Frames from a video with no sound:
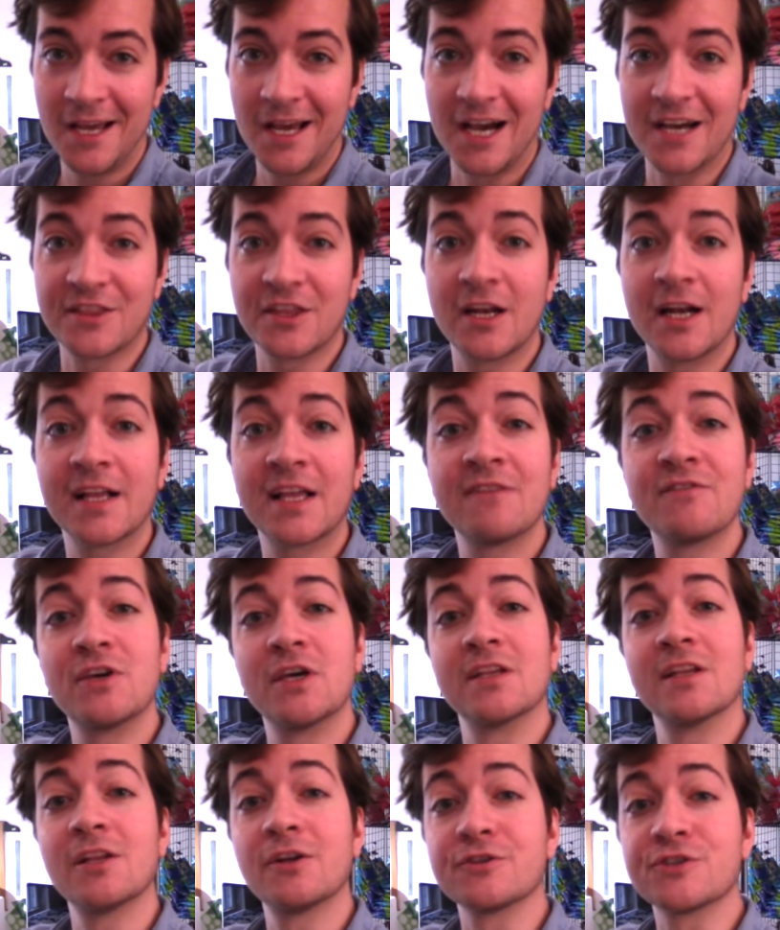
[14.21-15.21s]
I thought I'd give
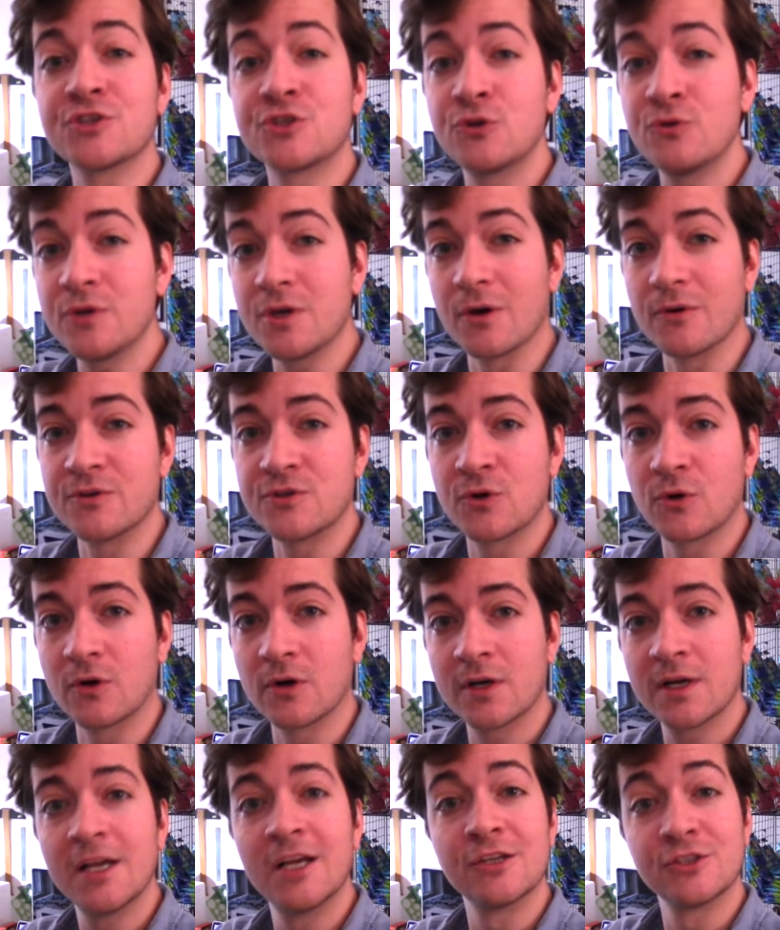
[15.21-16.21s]
you a little studio
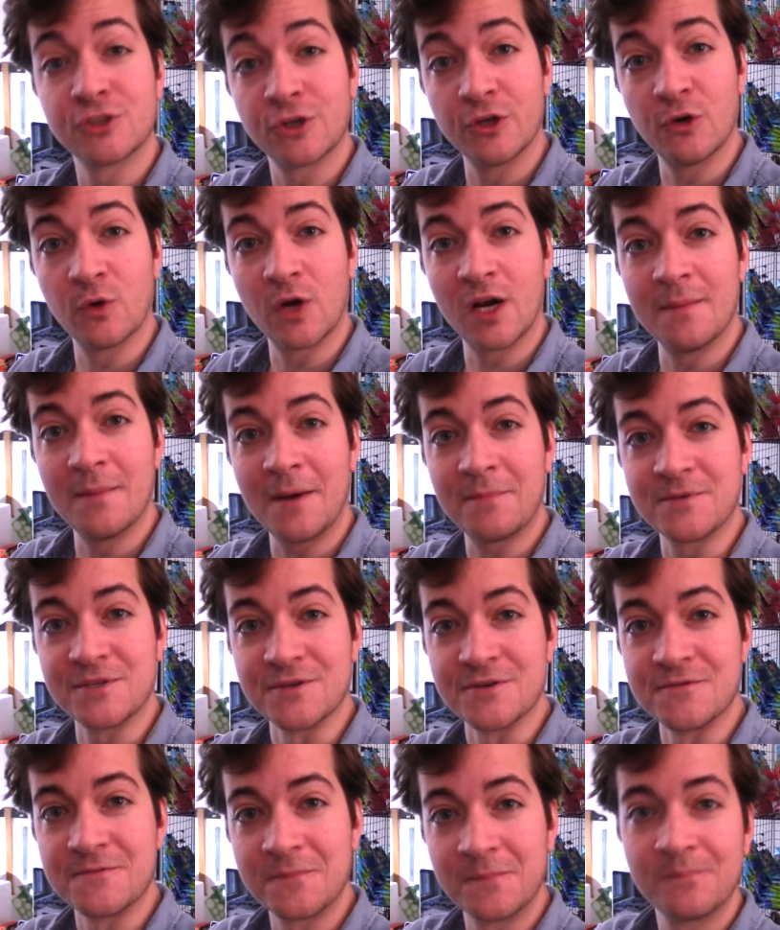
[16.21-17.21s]
tour, show you what I'm up
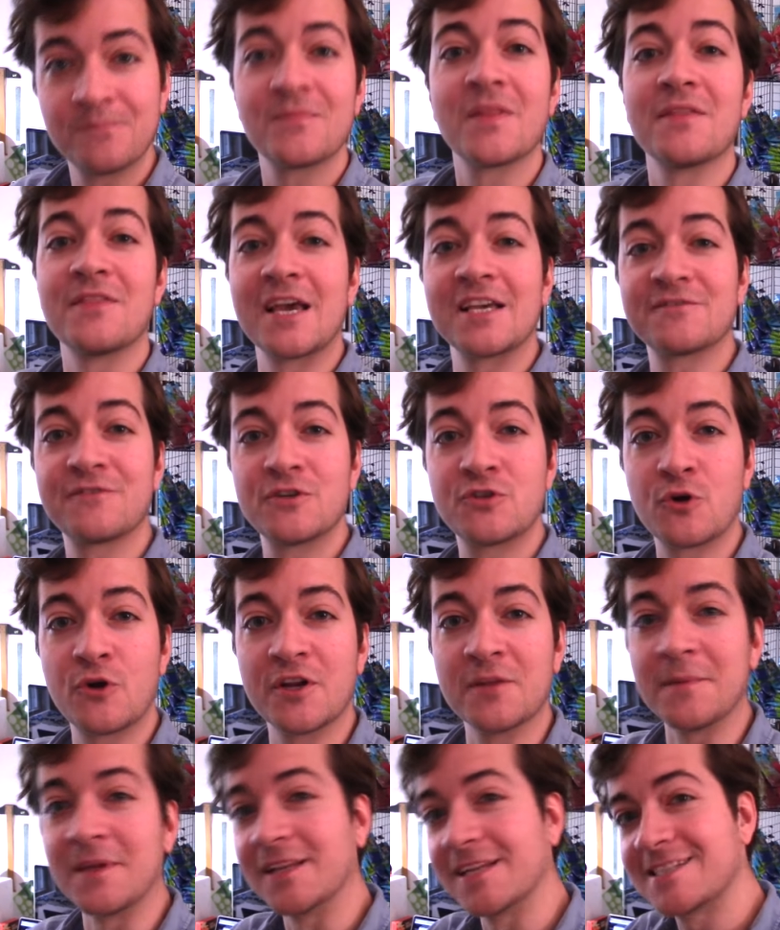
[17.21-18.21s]
to. Thanks for
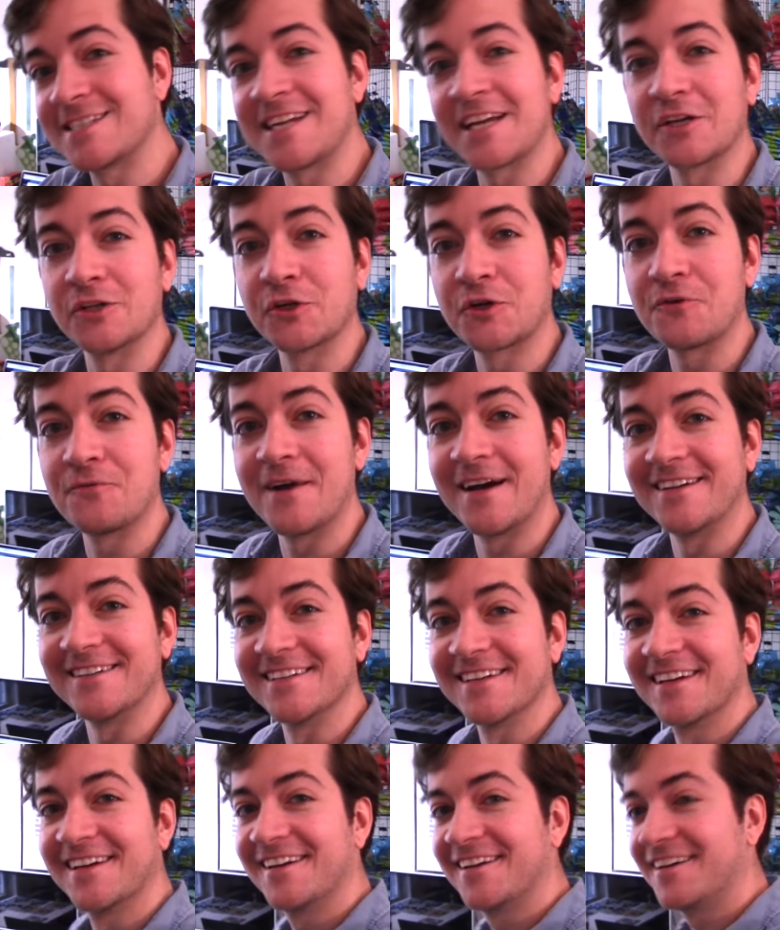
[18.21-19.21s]
joining me, let's take a look around.